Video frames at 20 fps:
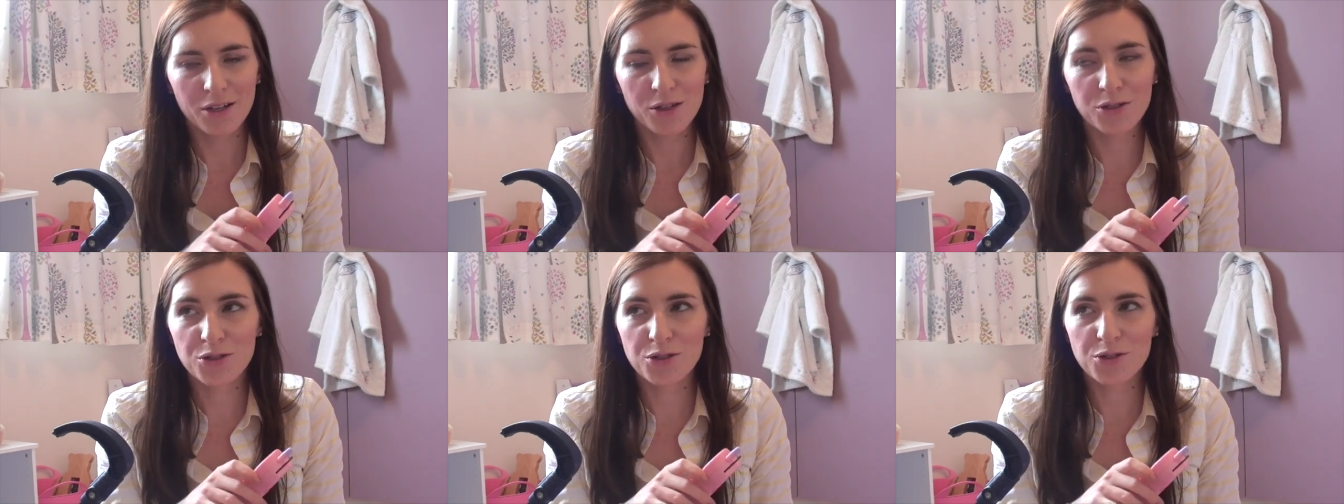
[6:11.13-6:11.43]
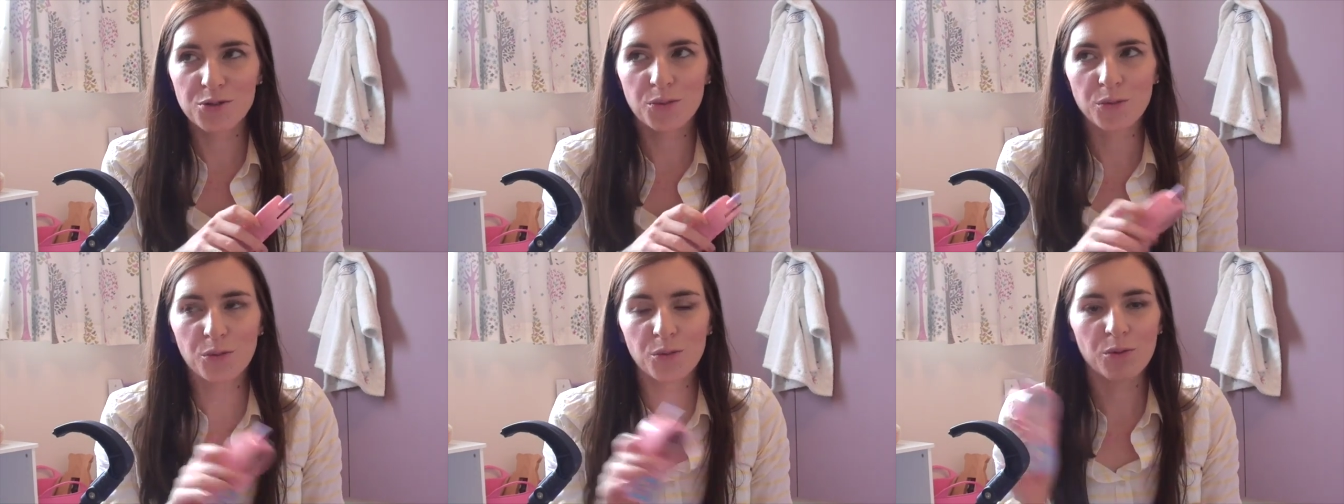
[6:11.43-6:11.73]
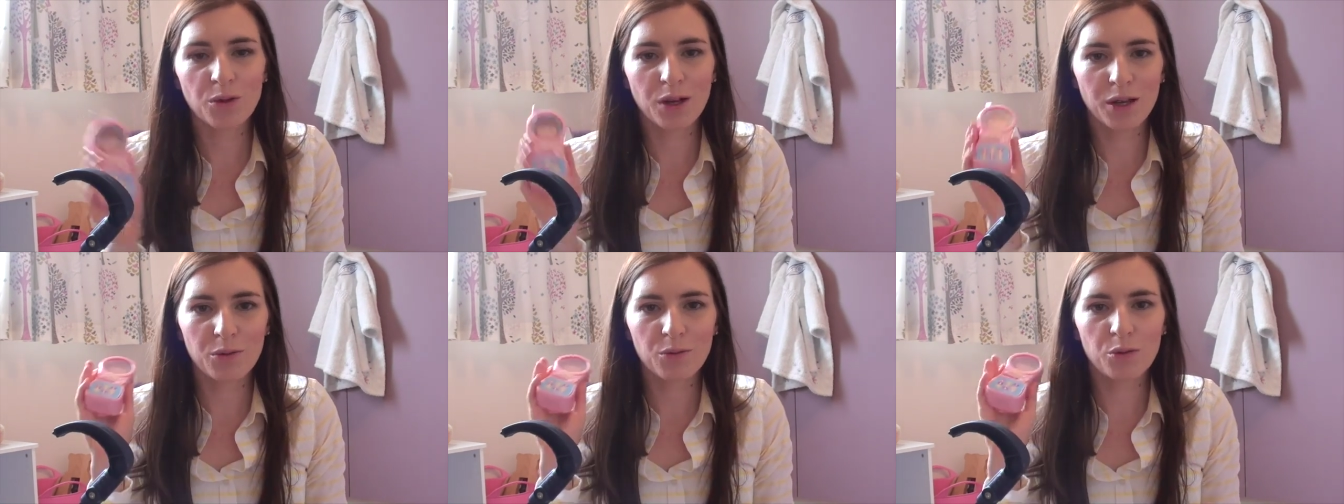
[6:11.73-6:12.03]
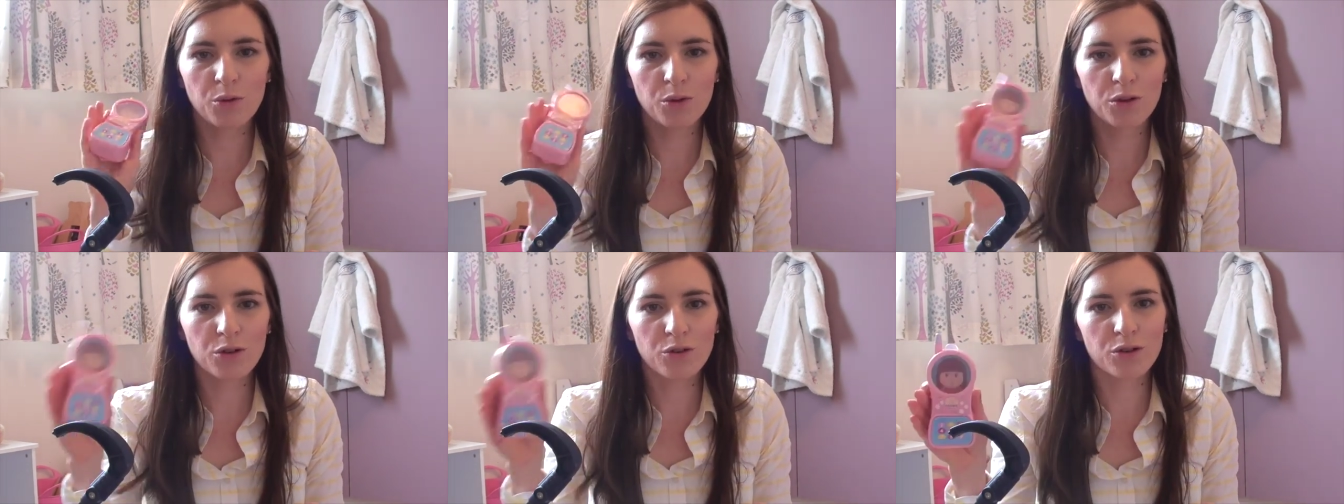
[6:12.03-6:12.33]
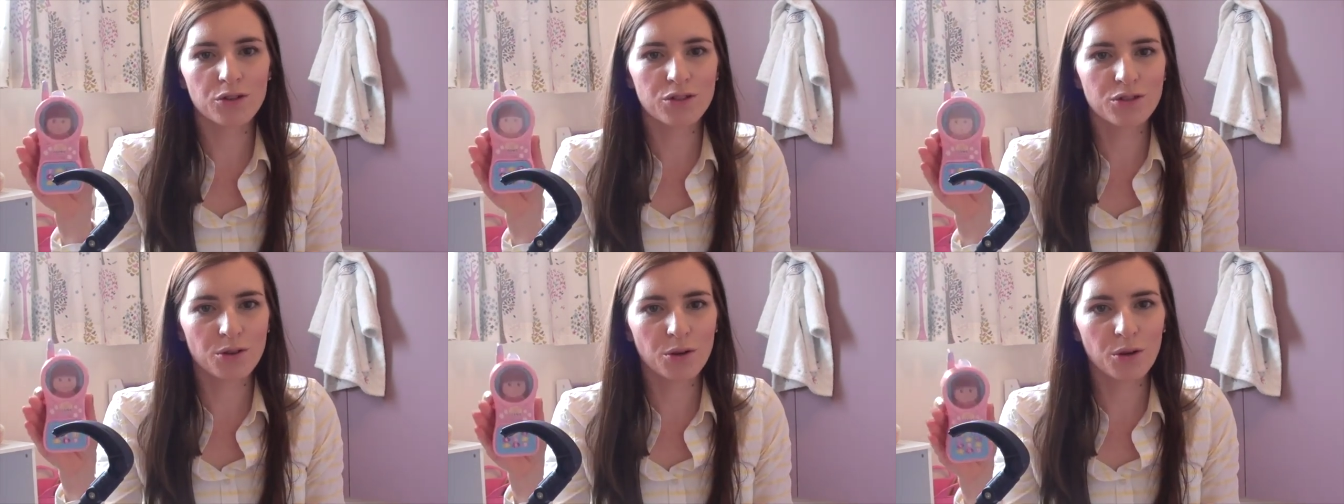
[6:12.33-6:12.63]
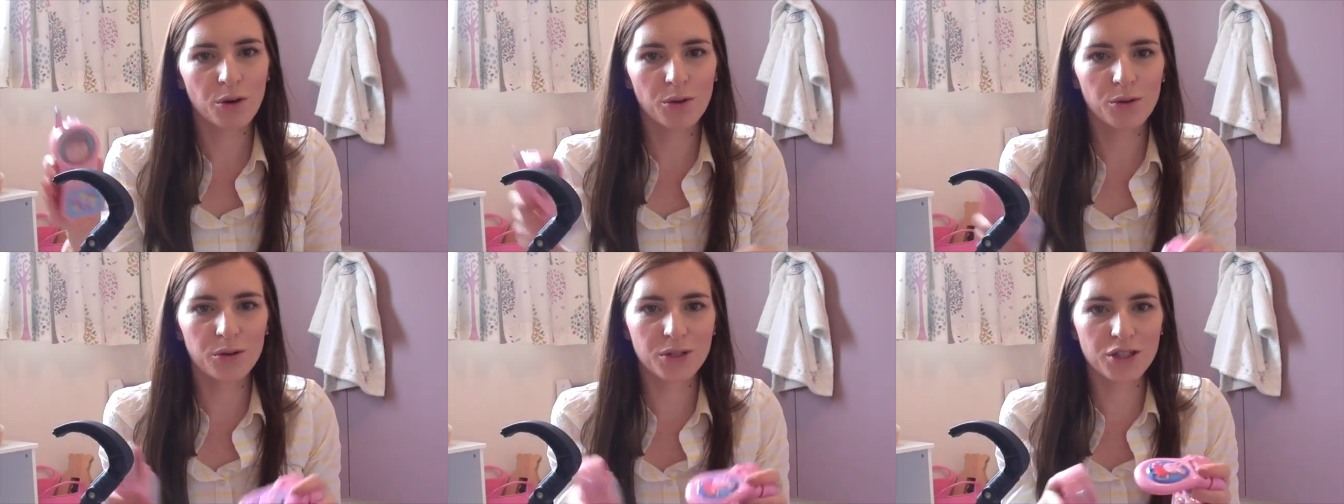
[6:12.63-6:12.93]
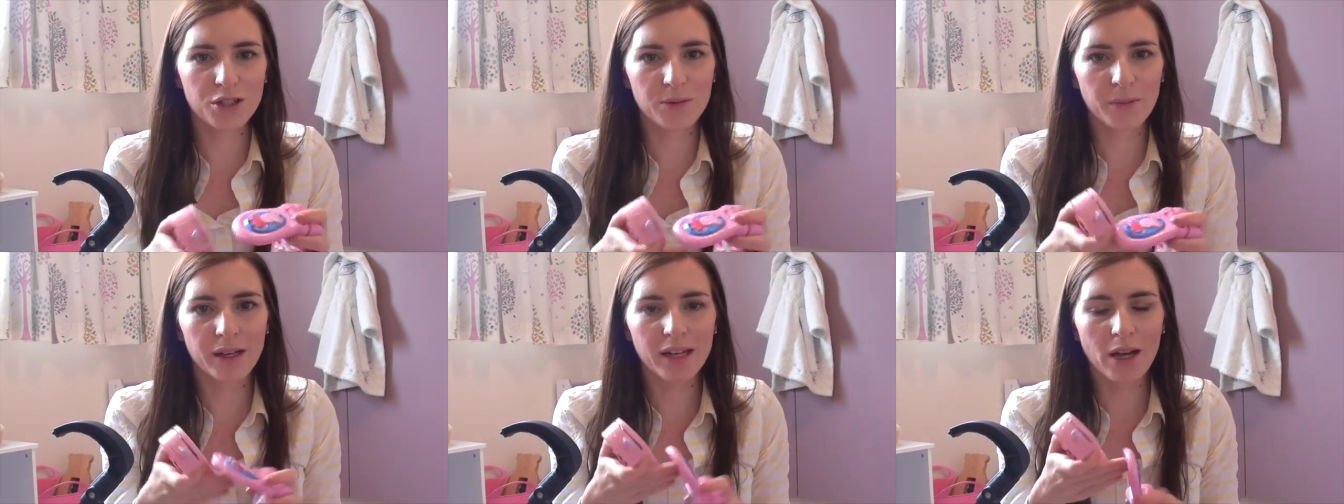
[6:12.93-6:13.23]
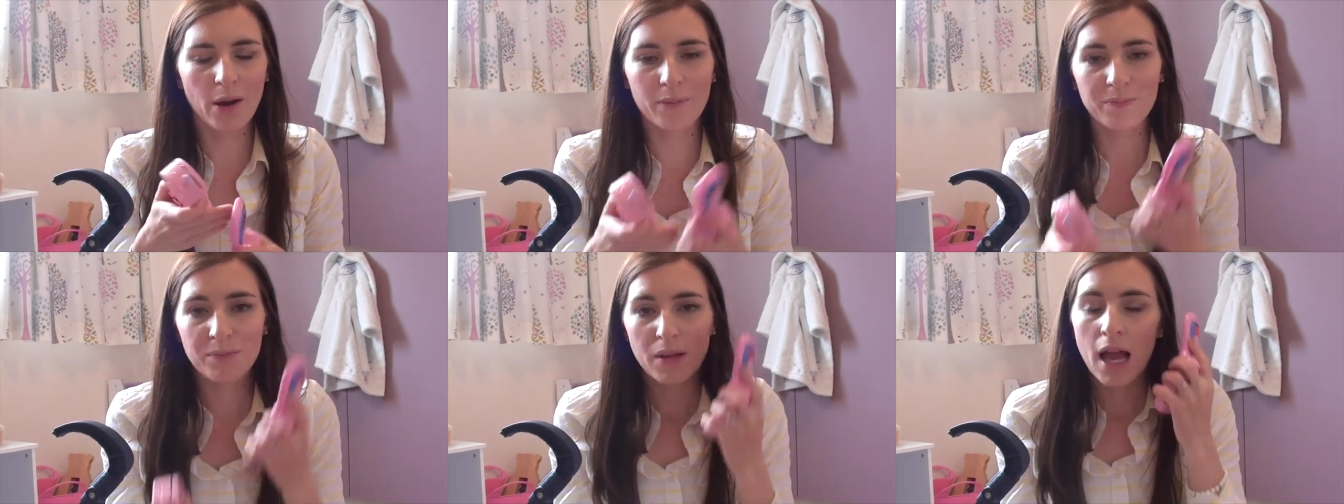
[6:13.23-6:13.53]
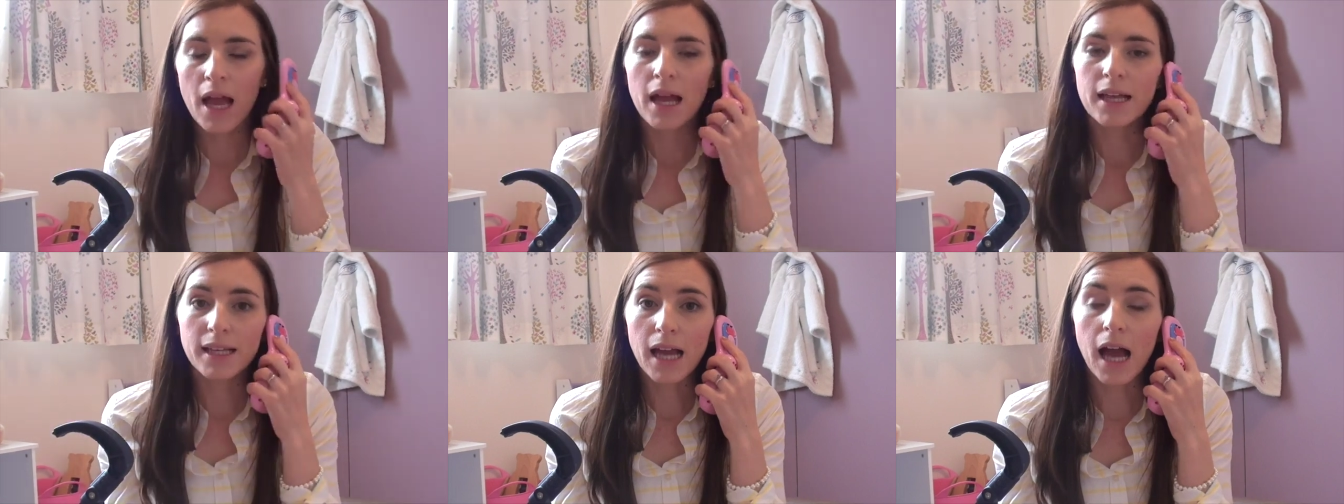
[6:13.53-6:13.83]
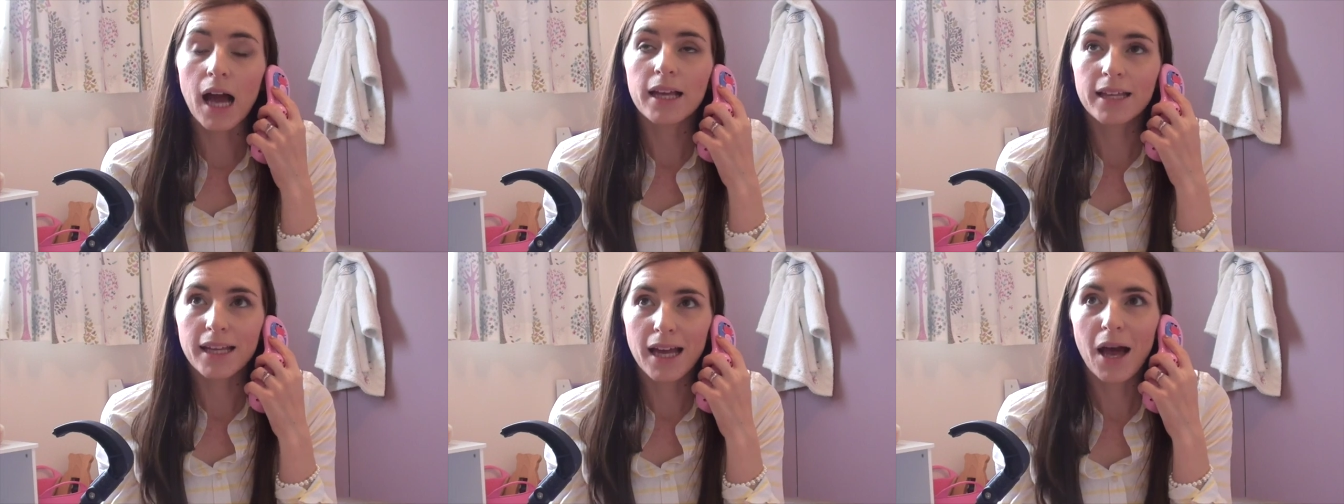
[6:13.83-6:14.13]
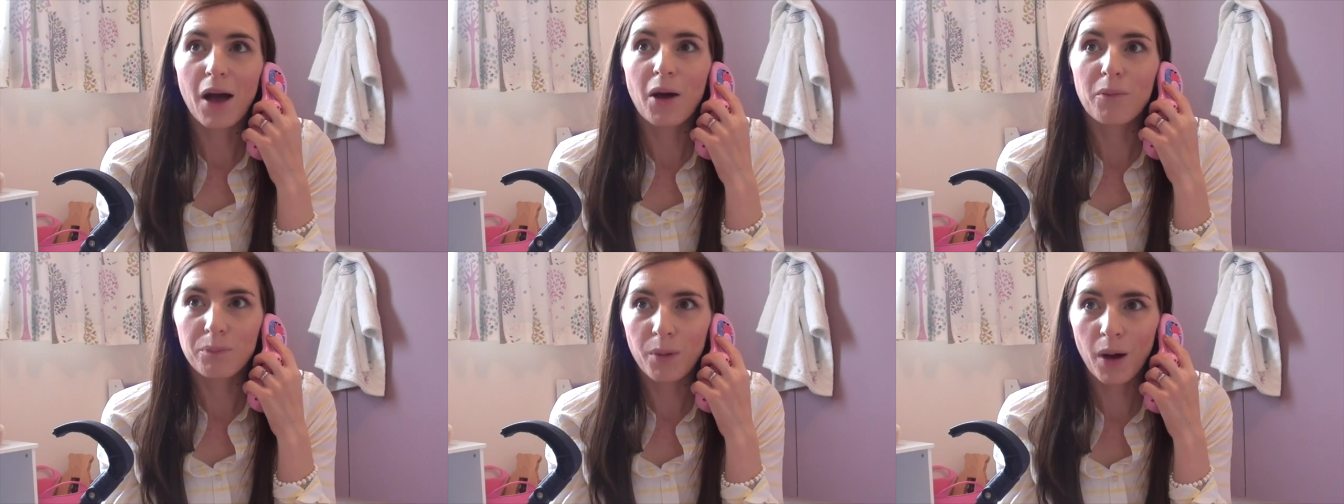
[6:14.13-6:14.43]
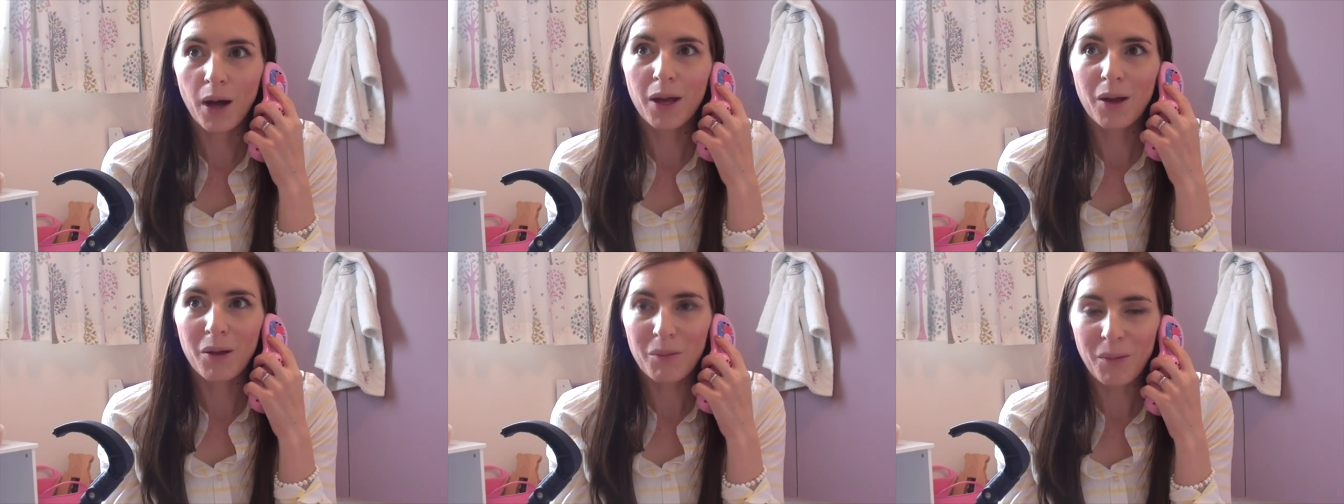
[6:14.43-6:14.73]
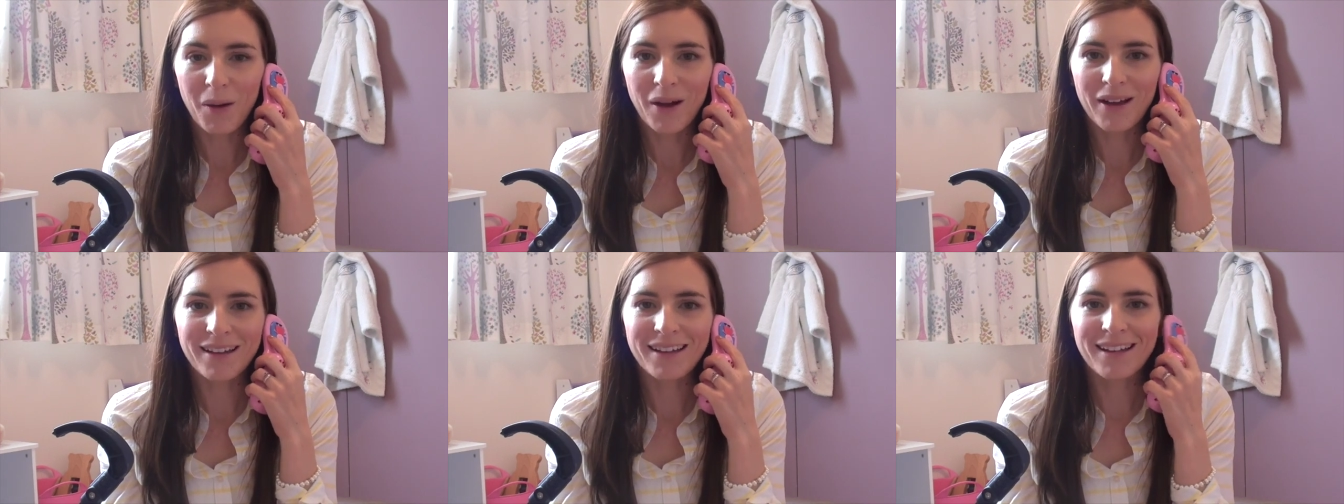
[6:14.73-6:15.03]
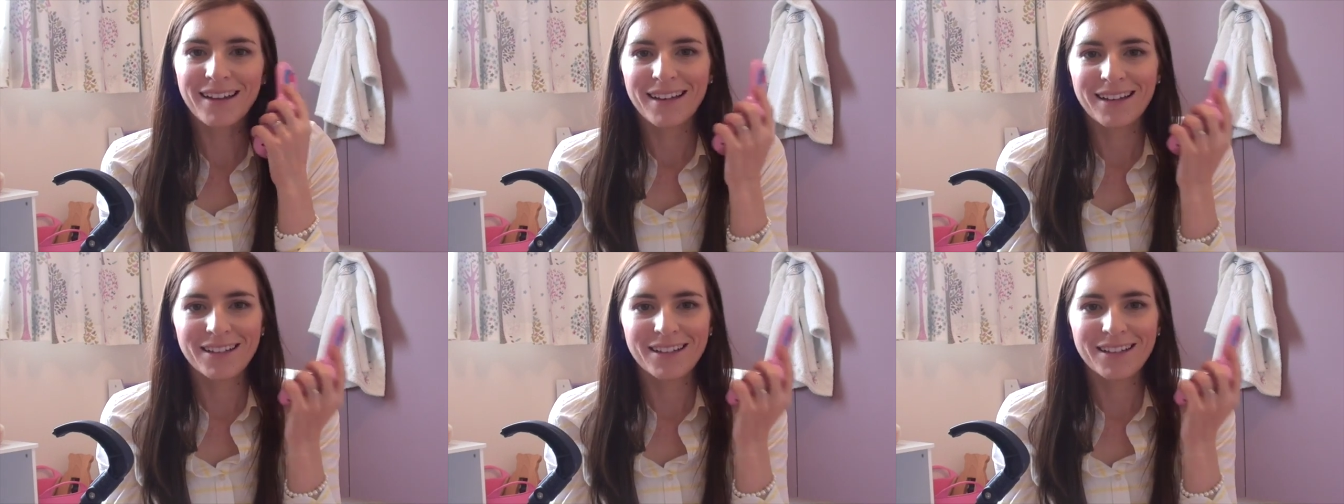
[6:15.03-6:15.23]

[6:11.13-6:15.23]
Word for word: You just like walk across the hall and she'll be going, yeah, yeah, bye, bye.